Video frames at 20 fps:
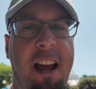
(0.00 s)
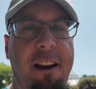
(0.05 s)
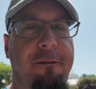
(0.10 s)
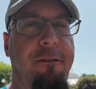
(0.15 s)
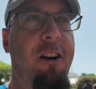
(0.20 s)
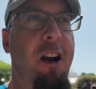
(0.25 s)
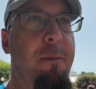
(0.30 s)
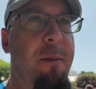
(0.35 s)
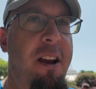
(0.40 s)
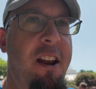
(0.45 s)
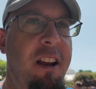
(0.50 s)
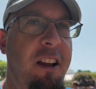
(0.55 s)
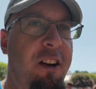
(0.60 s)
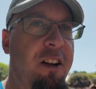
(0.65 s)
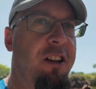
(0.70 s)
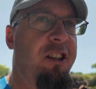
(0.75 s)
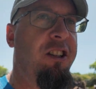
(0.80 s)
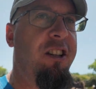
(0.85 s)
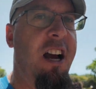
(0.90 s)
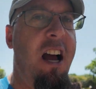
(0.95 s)
to get very many
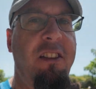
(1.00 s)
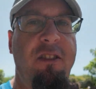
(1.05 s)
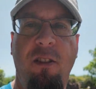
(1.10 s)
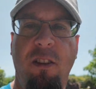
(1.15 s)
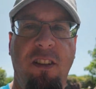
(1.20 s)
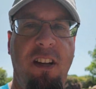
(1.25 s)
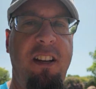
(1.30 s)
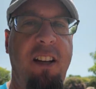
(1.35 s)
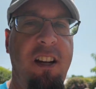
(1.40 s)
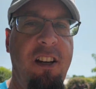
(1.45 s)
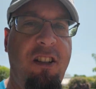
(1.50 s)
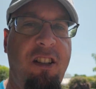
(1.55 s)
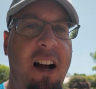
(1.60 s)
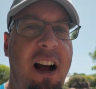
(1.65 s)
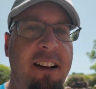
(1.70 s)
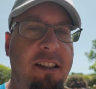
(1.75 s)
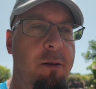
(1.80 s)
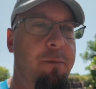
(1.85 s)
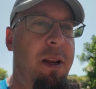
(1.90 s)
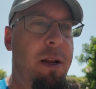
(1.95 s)
good shots. You're just going to get
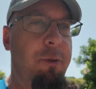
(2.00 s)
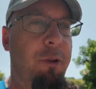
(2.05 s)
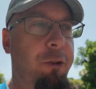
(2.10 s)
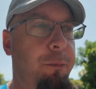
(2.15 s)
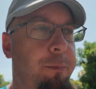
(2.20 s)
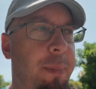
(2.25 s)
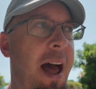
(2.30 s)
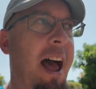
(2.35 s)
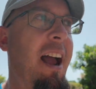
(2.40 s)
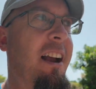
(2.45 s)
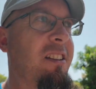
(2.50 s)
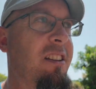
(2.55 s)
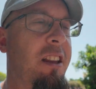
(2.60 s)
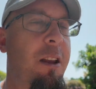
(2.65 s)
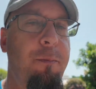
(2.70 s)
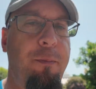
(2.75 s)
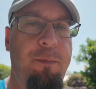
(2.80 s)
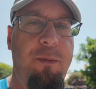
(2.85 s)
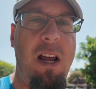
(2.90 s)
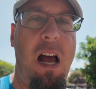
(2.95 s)
shots of people's backs and
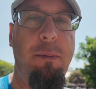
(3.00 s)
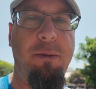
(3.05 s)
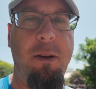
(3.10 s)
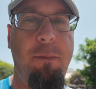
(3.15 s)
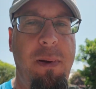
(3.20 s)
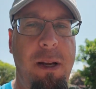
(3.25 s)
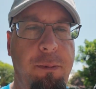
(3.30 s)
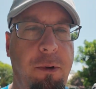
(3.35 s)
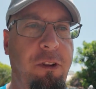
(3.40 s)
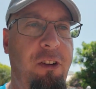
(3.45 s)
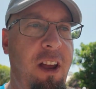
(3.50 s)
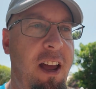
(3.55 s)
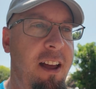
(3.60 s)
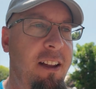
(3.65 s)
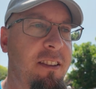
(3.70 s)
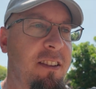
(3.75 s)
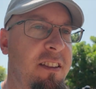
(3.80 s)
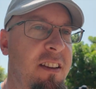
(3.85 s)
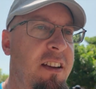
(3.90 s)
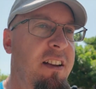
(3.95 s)
the tops of people's
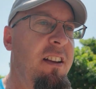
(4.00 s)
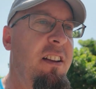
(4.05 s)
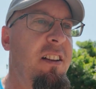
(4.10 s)
heads.